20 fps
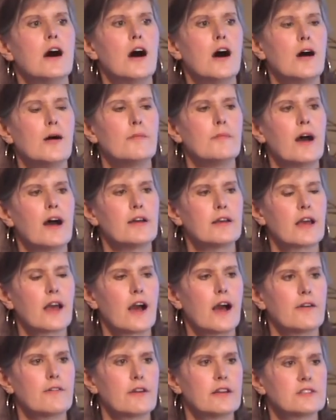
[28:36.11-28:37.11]

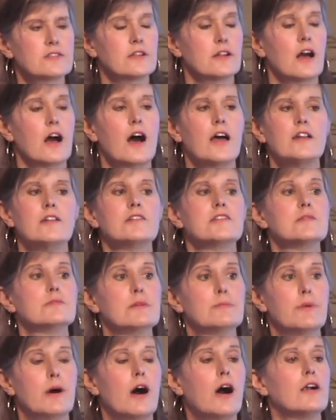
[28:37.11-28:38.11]
It's an honor to
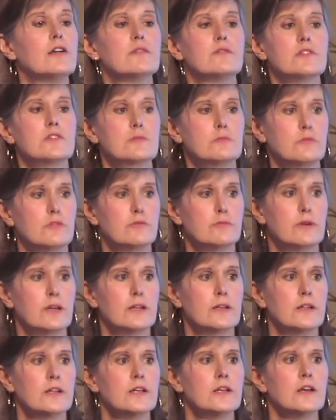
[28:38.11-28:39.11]
be part of this
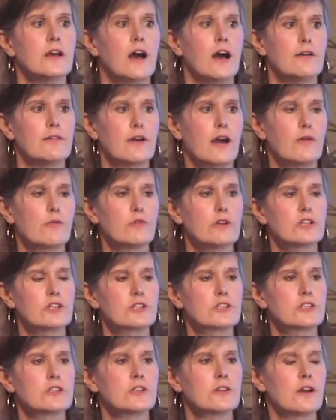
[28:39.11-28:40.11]
movement. I
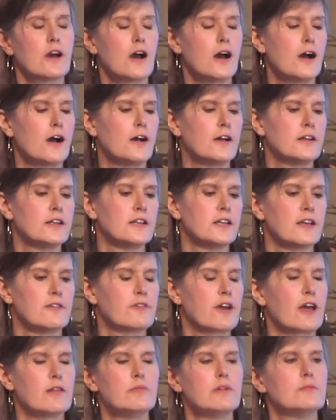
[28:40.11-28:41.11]
wish if I
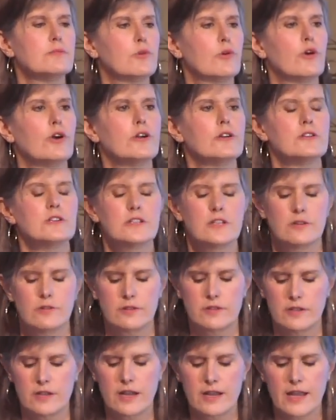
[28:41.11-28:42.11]
had been born, you know,
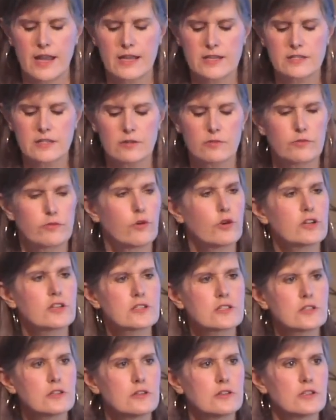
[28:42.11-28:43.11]
in the
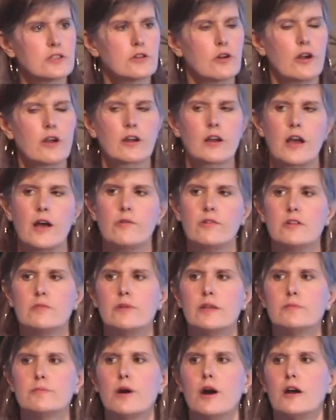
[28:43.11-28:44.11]
1840s here in New York, I would
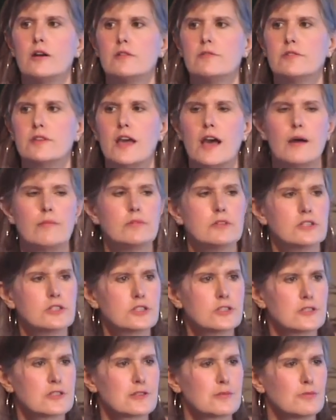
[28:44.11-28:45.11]
have been part of the
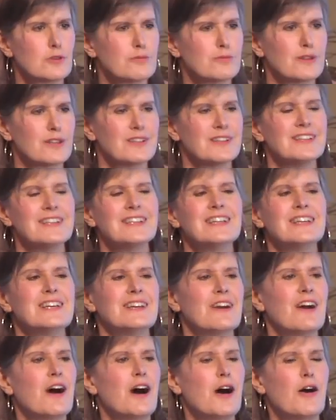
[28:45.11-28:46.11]
abolitionist movement
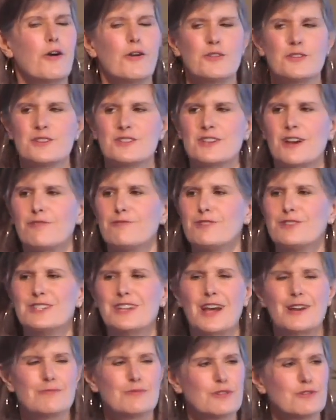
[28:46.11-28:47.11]
or the
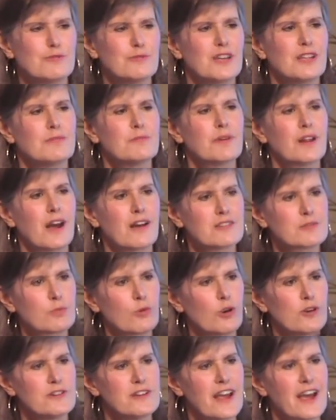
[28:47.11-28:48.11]
suffragette movement. But I was
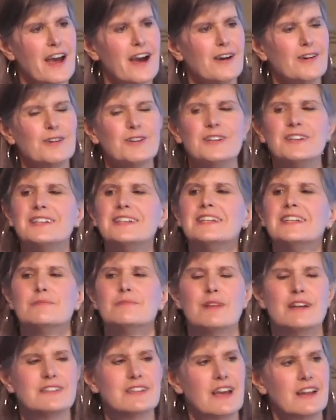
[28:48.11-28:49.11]
born now.
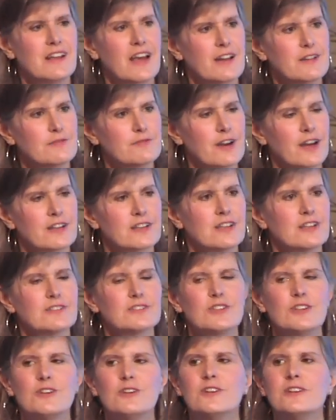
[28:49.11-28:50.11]
My dad had to fight
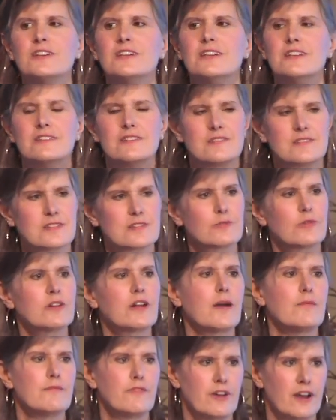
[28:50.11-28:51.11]
Hitler. This is what
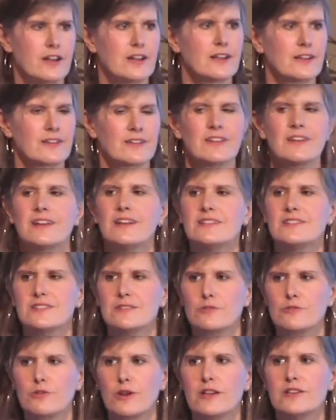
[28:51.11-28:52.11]
I'm fighting, and
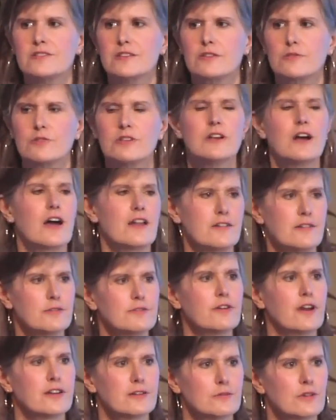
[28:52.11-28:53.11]
it's a real honor to
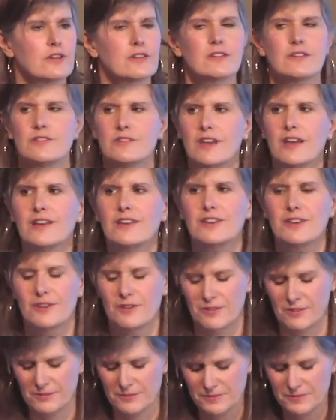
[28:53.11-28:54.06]
fight it with you. Thank you.